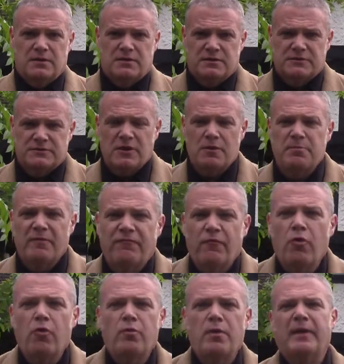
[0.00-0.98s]
So
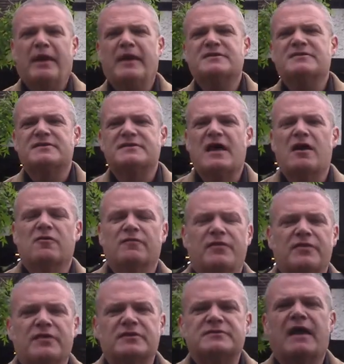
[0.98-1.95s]
before we begin to delve
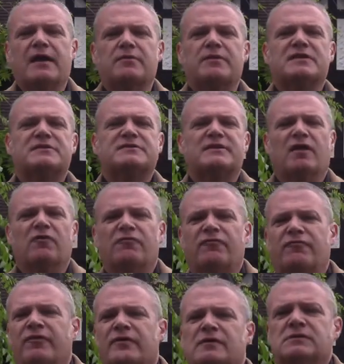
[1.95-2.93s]
in the town
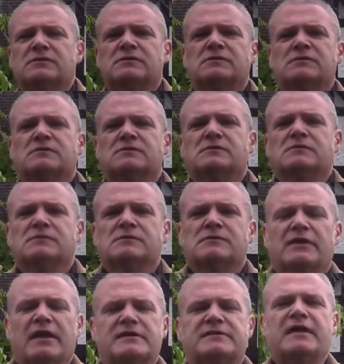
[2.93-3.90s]
itself,
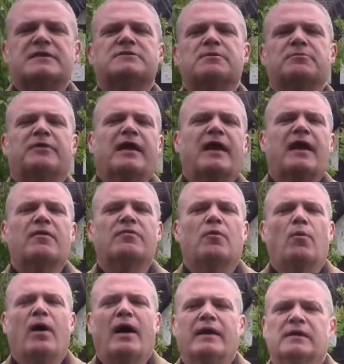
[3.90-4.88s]
let's get something out of the
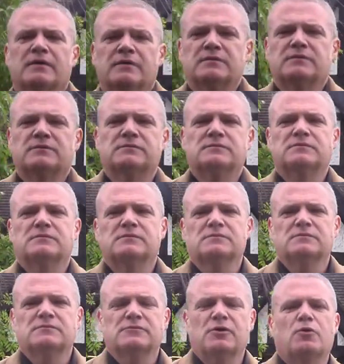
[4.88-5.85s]
way.
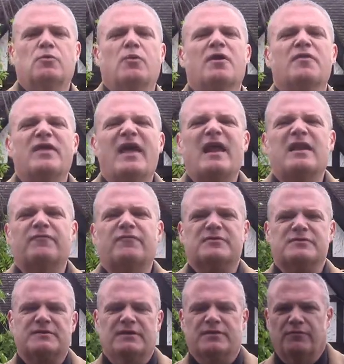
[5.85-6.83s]
Not quite the
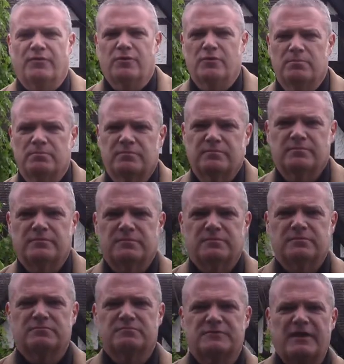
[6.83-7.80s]
elephant in the room.
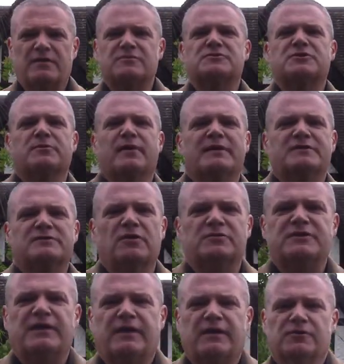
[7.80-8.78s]
Sounds too
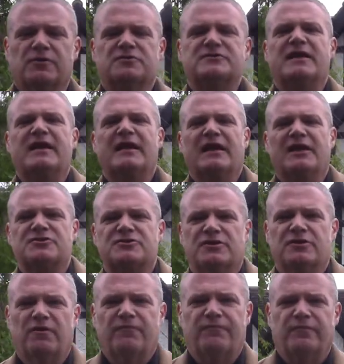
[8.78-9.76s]
exotic, not English
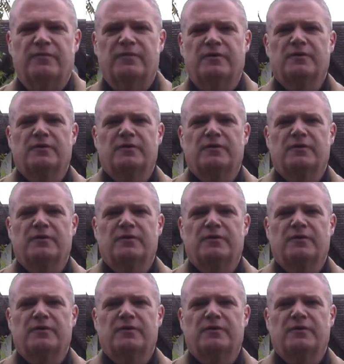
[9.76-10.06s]
enough.